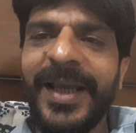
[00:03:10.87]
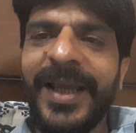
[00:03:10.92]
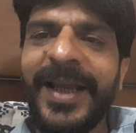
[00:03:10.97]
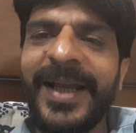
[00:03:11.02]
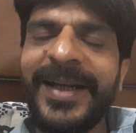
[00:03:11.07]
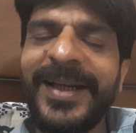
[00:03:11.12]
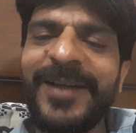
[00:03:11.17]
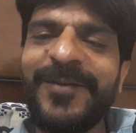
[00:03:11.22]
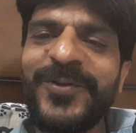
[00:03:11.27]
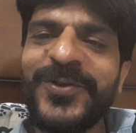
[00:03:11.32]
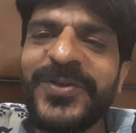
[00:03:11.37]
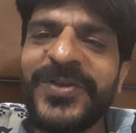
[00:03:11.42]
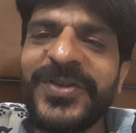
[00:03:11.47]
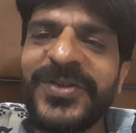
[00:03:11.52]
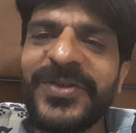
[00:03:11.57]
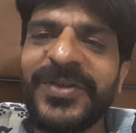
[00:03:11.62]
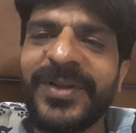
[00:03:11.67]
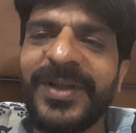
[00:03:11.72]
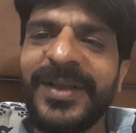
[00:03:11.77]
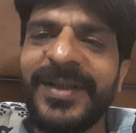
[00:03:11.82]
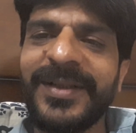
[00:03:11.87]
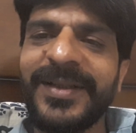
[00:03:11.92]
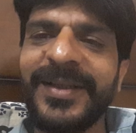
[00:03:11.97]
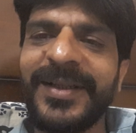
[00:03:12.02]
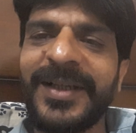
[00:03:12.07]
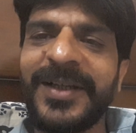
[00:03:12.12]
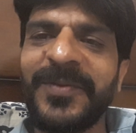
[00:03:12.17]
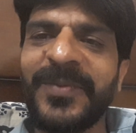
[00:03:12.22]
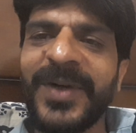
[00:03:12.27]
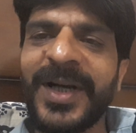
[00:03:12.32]
And if you destroy the
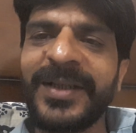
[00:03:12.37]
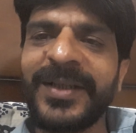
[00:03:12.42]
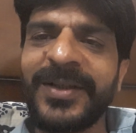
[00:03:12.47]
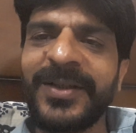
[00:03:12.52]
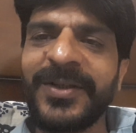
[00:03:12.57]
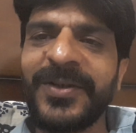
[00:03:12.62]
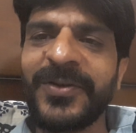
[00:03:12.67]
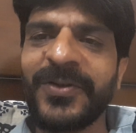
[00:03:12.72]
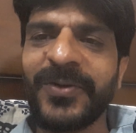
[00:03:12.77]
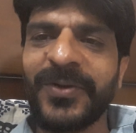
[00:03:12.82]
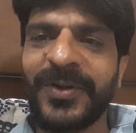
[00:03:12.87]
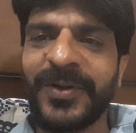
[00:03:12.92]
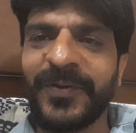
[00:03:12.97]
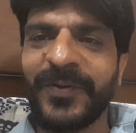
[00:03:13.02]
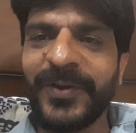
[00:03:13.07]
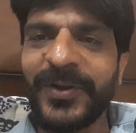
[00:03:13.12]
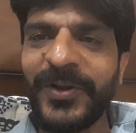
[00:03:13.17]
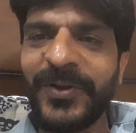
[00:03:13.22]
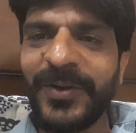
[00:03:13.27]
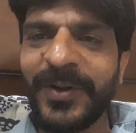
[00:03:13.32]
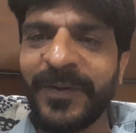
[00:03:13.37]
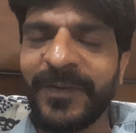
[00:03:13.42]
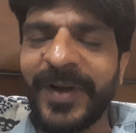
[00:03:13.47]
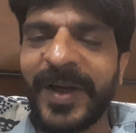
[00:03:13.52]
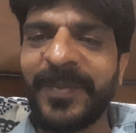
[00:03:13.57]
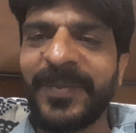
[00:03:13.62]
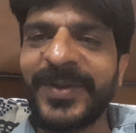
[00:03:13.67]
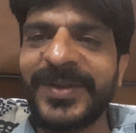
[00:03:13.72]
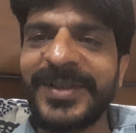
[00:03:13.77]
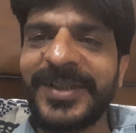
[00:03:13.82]
command and control of nuclear
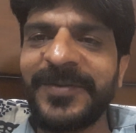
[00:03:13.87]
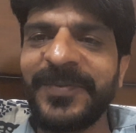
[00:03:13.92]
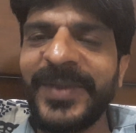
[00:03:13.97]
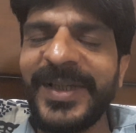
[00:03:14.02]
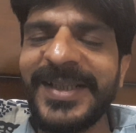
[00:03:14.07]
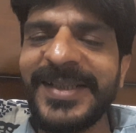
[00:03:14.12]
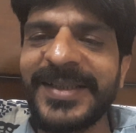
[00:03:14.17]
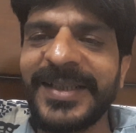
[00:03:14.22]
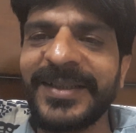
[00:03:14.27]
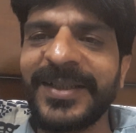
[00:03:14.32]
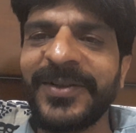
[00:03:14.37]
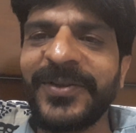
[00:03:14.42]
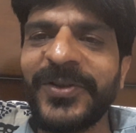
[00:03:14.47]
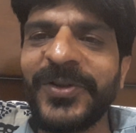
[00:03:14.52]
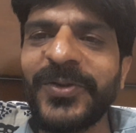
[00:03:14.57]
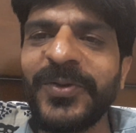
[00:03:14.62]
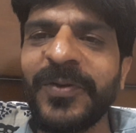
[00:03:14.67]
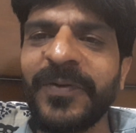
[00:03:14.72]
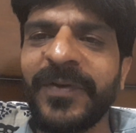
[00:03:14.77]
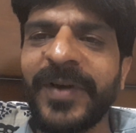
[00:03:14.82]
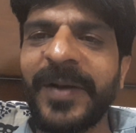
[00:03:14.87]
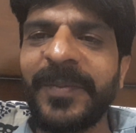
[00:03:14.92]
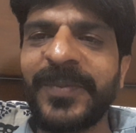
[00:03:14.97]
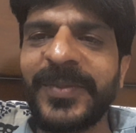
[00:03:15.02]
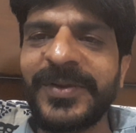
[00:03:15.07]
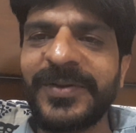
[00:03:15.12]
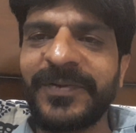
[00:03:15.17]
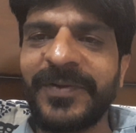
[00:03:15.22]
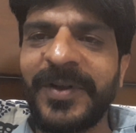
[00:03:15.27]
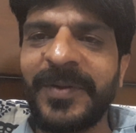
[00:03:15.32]
weapons, it means that the nuclear
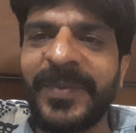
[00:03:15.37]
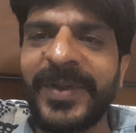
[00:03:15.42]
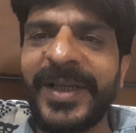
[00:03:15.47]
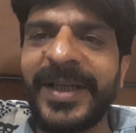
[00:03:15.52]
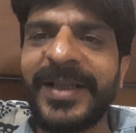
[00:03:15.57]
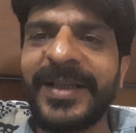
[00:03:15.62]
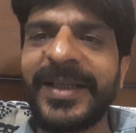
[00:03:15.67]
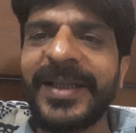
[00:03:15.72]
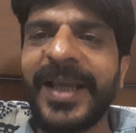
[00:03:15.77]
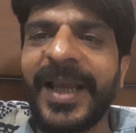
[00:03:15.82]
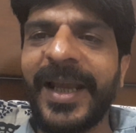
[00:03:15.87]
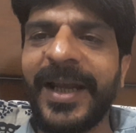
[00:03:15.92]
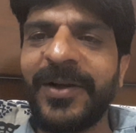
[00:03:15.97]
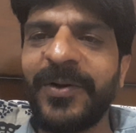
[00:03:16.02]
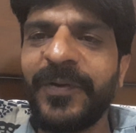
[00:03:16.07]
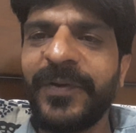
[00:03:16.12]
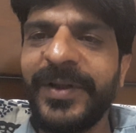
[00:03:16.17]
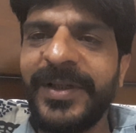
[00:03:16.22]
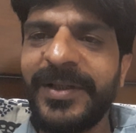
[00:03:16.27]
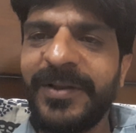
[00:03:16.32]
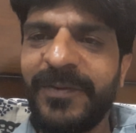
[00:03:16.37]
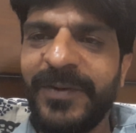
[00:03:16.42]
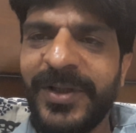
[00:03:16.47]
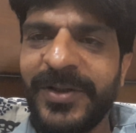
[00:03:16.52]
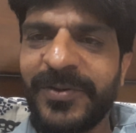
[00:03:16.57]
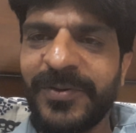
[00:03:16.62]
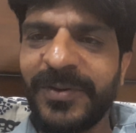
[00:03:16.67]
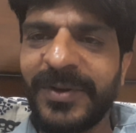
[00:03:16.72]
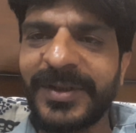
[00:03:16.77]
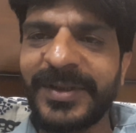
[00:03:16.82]
weapons will be in the hand of
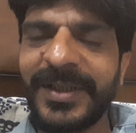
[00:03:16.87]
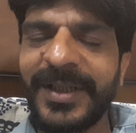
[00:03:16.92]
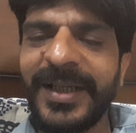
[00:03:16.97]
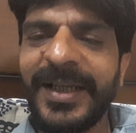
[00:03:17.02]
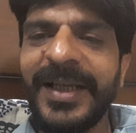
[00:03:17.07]
individuals.